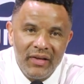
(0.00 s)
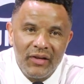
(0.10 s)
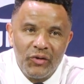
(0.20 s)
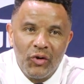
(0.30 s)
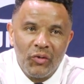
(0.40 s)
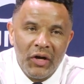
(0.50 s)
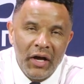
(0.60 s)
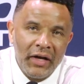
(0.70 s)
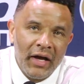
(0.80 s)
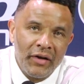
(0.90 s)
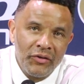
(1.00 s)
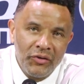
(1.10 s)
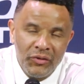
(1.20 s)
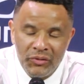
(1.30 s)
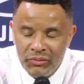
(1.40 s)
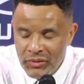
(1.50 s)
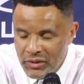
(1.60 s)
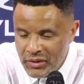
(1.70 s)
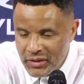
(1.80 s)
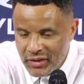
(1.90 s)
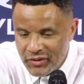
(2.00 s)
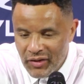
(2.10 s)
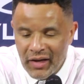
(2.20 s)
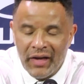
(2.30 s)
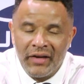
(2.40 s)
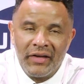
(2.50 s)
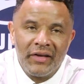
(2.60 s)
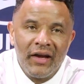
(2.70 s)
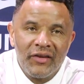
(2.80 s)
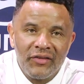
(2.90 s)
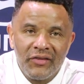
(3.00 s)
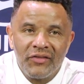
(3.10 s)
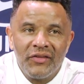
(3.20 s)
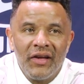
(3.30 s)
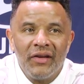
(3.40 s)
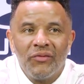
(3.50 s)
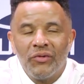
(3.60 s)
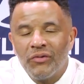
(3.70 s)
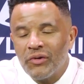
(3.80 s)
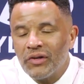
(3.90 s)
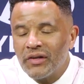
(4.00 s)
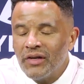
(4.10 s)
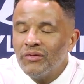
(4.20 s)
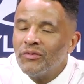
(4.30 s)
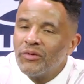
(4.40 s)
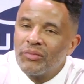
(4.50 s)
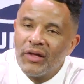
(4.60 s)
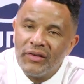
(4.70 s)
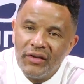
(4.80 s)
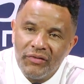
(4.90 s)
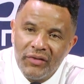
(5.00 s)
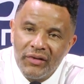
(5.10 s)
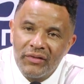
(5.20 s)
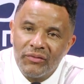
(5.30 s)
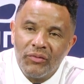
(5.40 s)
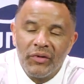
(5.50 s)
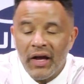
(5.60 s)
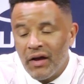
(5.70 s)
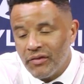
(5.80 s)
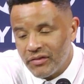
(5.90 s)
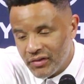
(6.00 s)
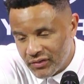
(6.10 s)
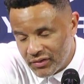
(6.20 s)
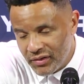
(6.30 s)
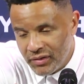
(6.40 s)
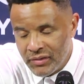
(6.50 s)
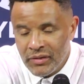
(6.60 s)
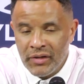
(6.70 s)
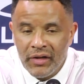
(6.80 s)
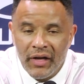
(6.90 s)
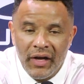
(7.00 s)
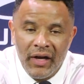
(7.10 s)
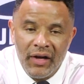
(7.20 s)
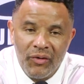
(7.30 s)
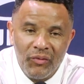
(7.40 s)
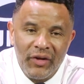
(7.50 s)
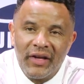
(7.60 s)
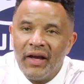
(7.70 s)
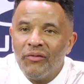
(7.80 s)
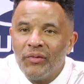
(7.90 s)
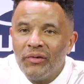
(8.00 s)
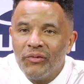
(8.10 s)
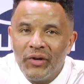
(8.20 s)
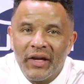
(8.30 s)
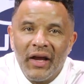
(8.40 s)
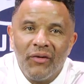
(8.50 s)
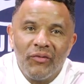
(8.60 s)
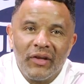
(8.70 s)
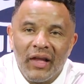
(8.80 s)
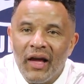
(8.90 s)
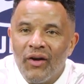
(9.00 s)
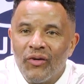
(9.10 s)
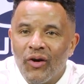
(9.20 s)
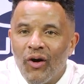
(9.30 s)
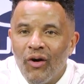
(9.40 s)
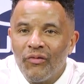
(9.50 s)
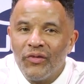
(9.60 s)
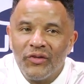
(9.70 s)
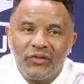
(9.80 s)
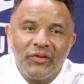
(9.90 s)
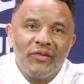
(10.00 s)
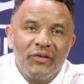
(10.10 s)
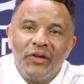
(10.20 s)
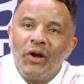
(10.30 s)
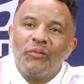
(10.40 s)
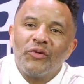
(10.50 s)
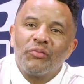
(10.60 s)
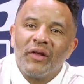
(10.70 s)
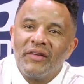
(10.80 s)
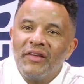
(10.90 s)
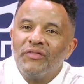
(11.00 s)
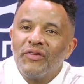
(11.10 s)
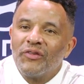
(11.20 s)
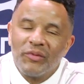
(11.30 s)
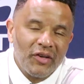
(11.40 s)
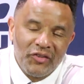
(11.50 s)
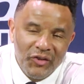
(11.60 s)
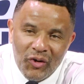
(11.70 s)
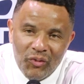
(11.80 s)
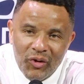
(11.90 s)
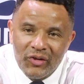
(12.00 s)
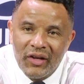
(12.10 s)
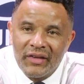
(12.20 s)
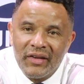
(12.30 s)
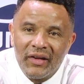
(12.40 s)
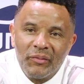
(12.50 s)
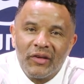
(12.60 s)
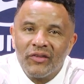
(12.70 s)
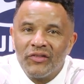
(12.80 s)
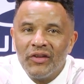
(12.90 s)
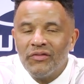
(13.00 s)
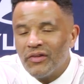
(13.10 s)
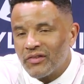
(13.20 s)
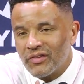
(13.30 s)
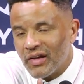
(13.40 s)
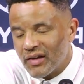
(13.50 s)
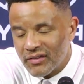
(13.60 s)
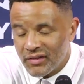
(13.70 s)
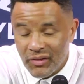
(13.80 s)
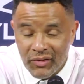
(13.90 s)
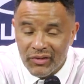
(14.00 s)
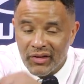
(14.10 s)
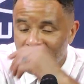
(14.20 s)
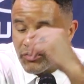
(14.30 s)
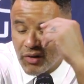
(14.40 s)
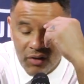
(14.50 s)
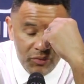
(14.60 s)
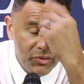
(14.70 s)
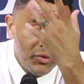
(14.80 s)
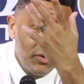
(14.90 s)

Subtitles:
you know, what I got to do is I got to get guys to understand that we're really good when we play defense, when we have intensity, and we can't rely on our offense to help us play defense, because it don't work like that, because defense is actually the only thing that travels.